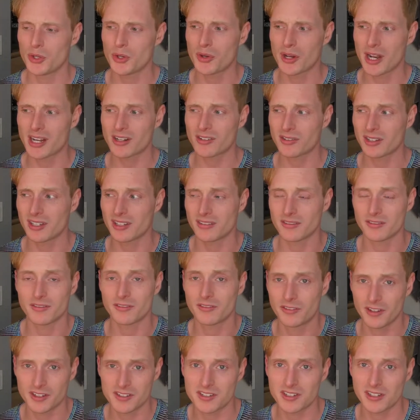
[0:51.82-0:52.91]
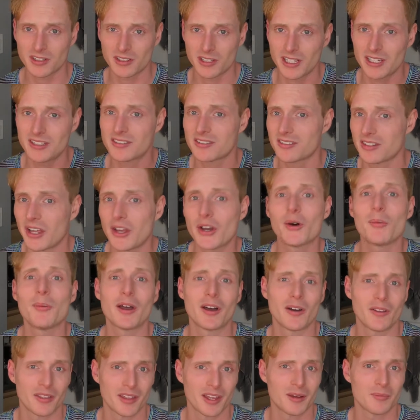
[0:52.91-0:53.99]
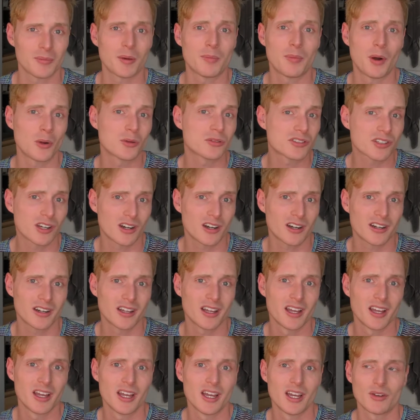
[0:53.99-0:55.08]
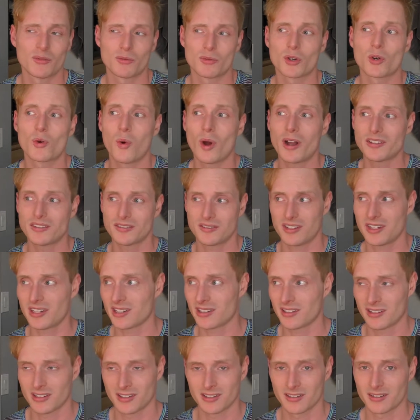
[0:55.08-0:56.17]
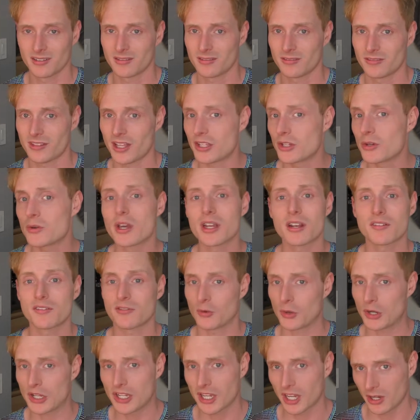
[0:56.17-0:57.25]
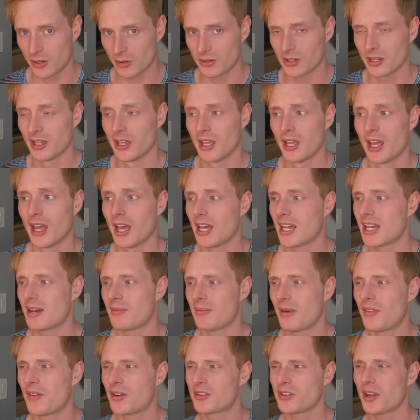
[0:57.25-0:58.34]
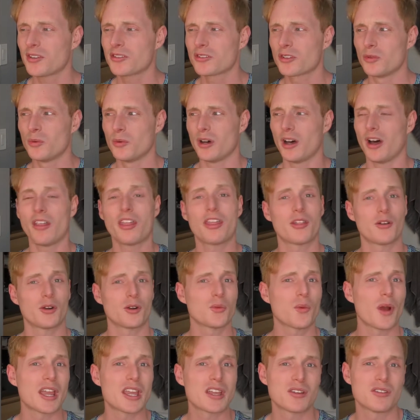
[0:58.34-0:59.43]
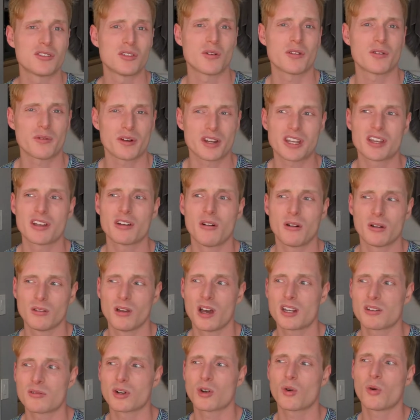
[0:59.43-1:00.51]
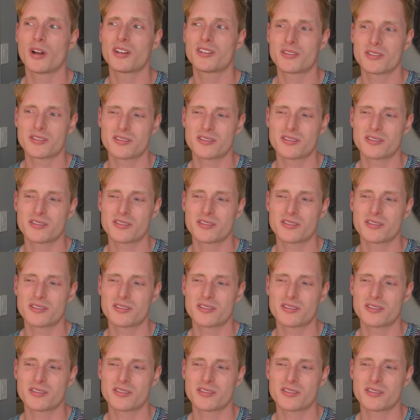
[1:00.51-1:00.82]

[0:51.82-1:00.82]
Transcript: you can actually physically snail mail them a postcard requesting that you get a free code. Um, there's also a third way you can do it where you can go online and request